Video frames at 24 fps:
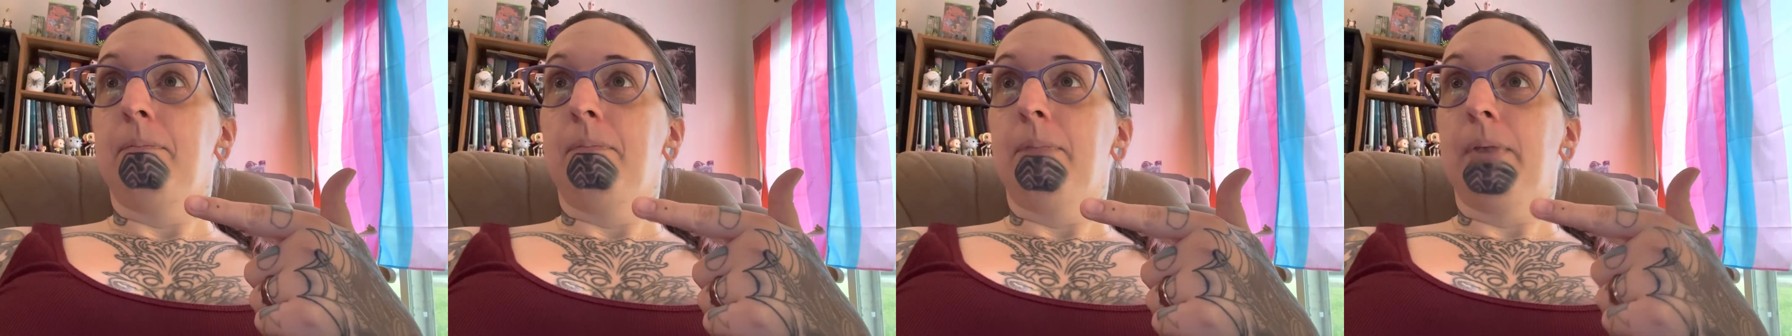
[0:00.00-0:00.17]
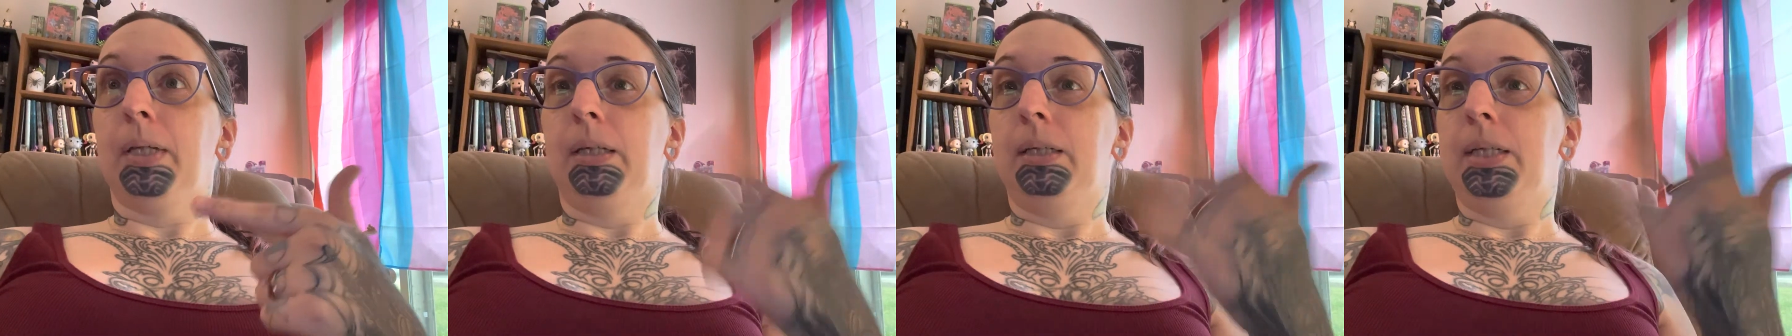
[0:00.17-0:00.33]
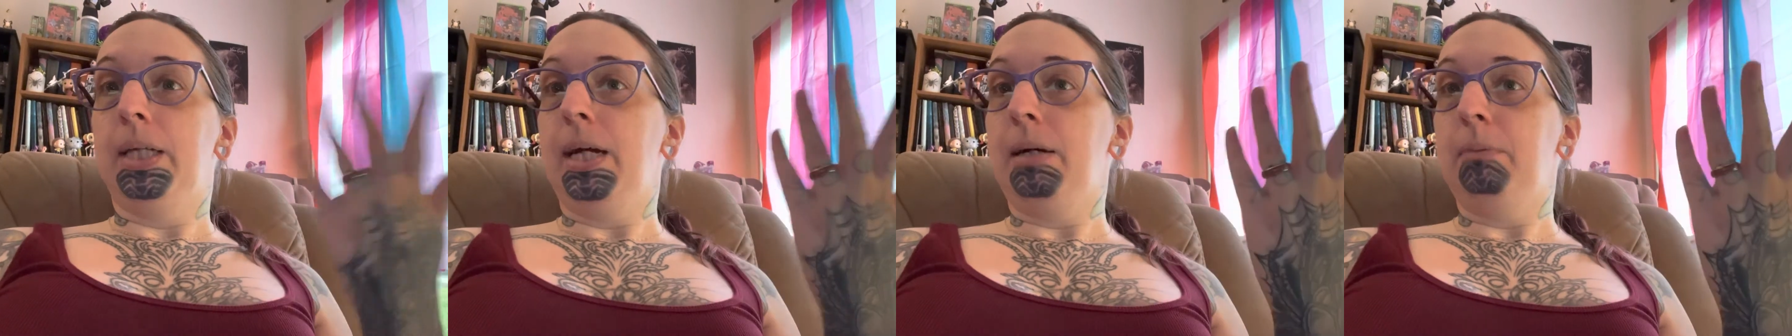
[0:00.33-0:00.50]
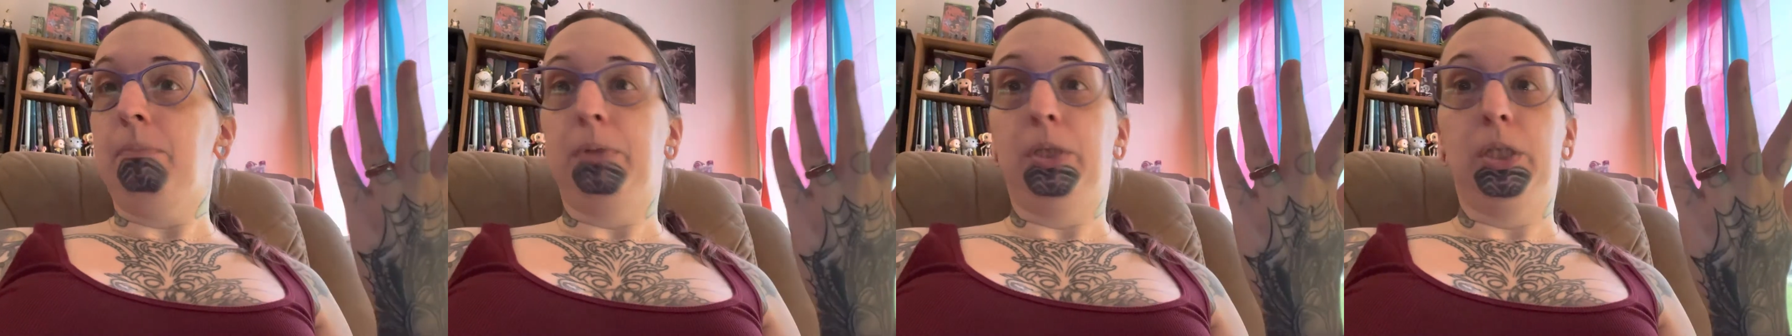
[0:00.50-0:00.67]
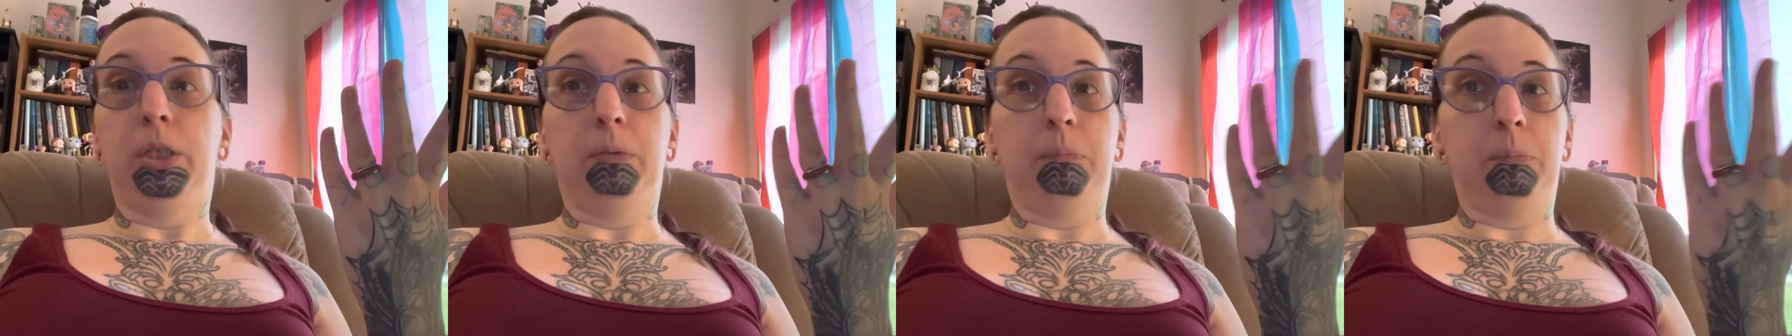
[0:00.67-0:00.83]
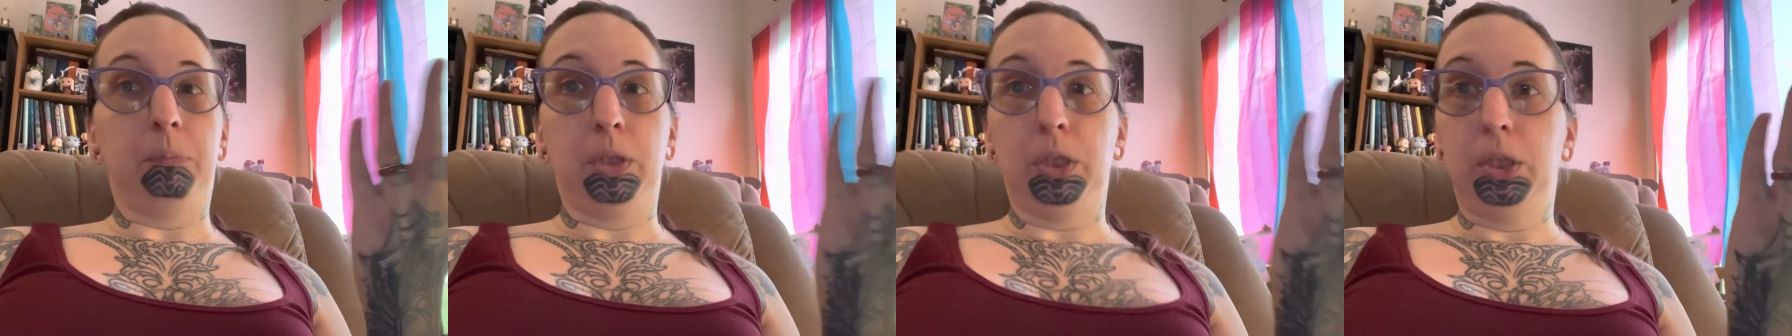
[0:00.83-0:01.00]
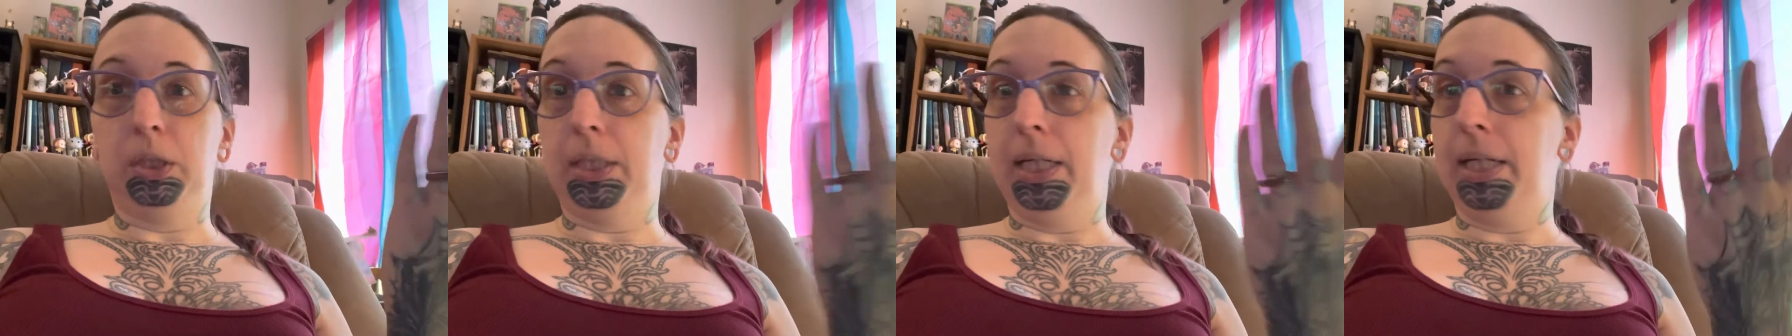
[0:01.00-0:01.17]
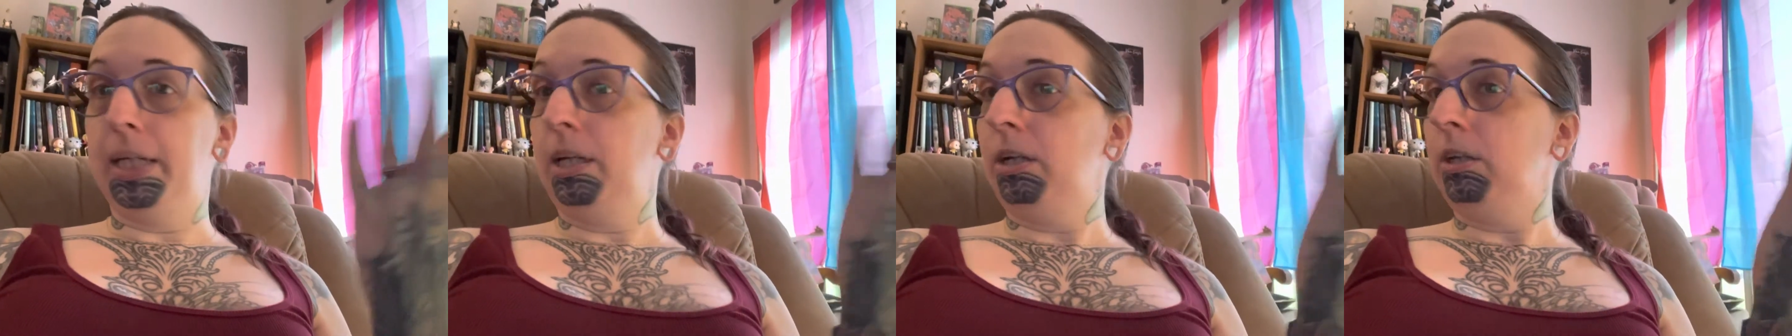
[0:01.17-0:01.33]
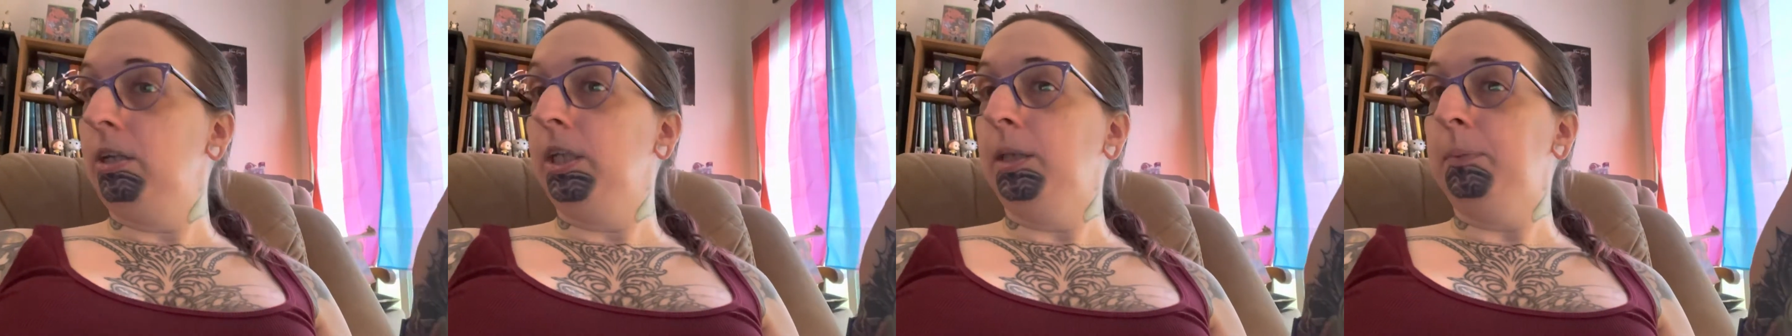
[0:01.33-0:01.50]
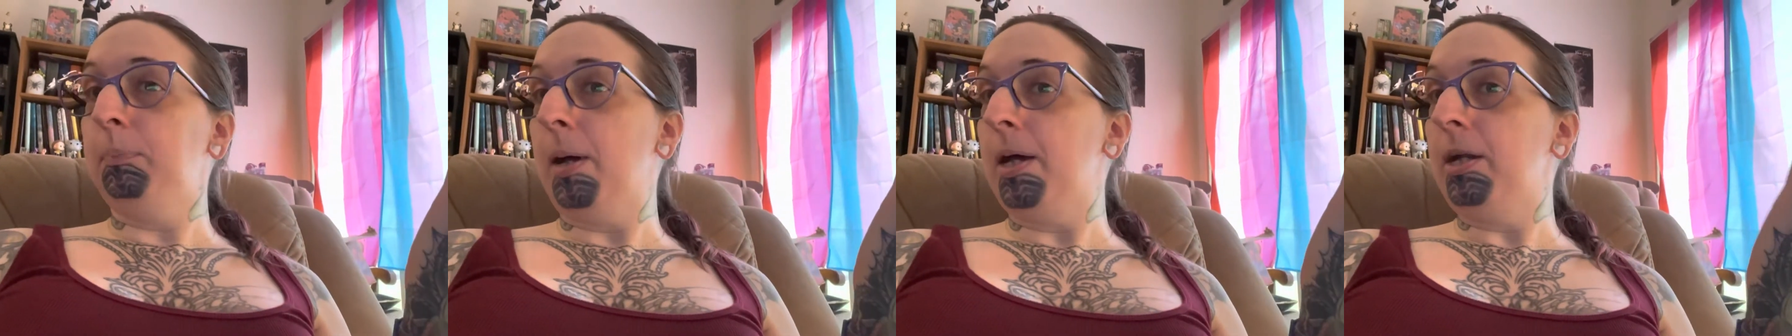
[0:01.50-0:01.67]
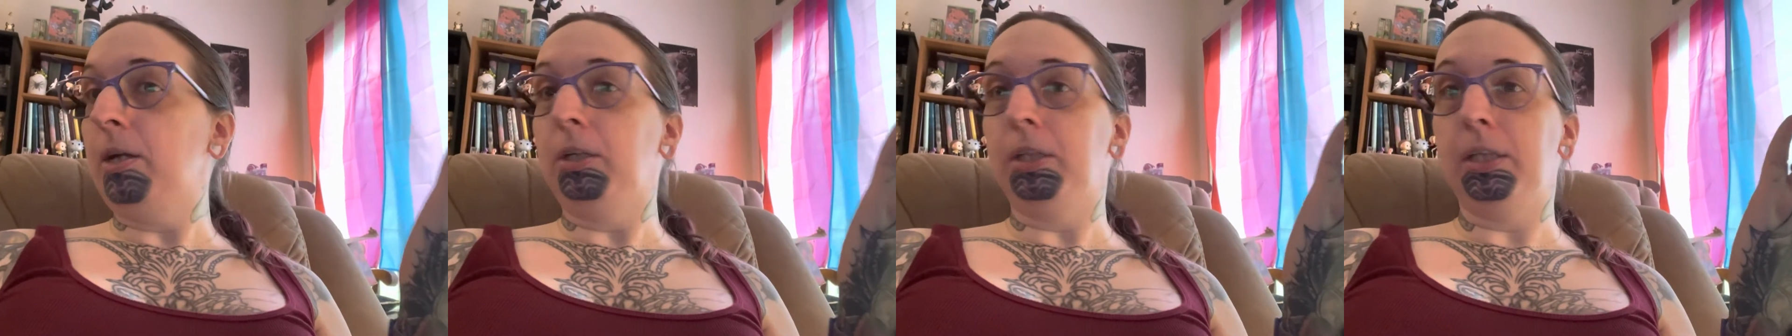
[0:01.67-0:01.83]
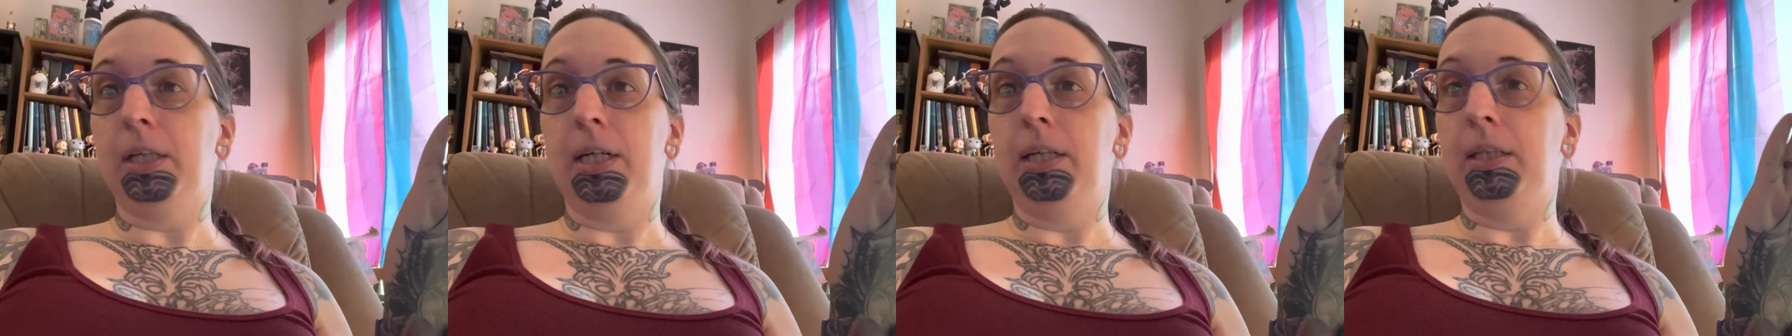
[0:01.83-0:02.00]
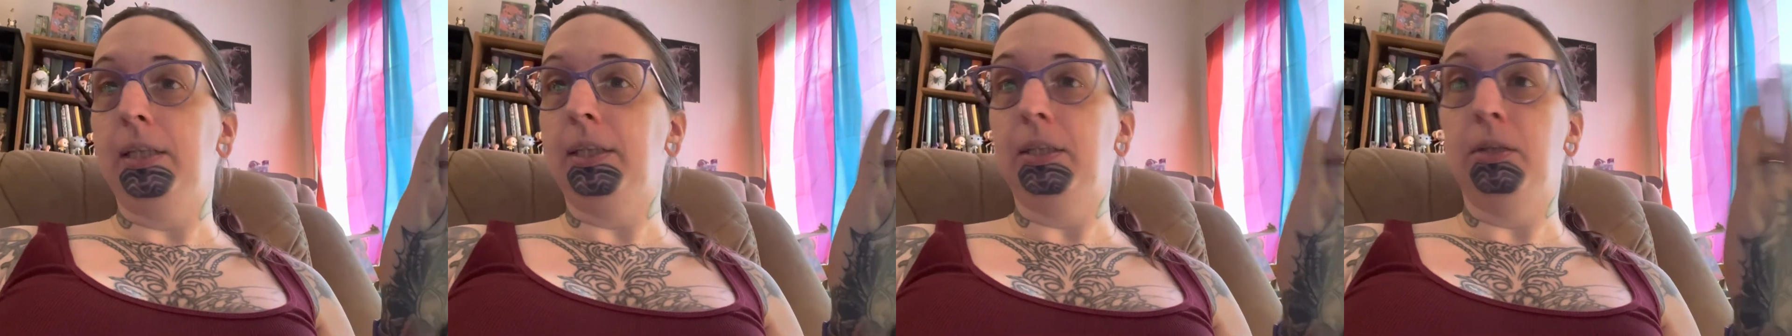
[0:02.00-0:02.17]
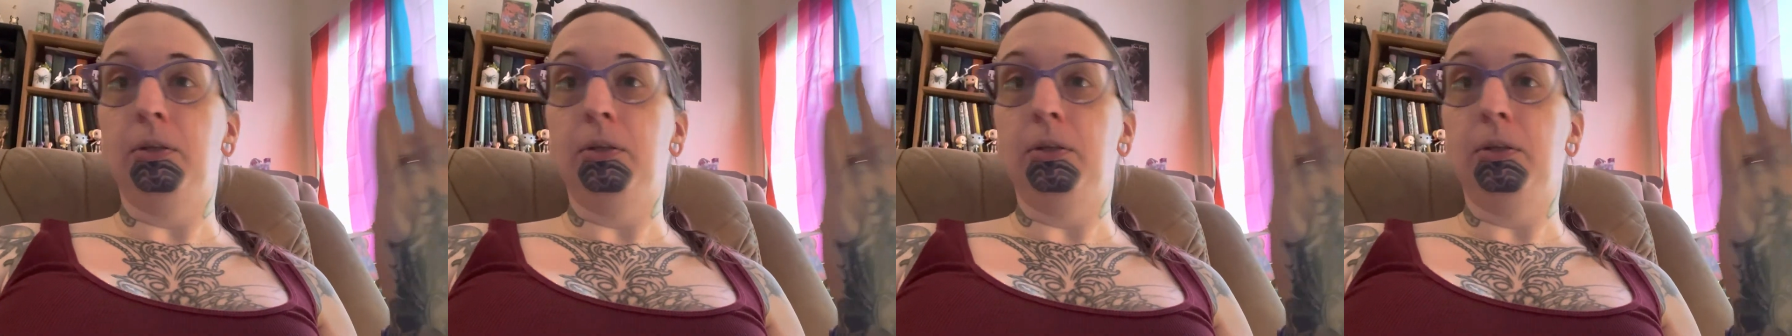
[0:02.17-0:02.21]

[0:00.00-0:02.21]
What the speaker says: Yeah, just take care of your spiders, guys.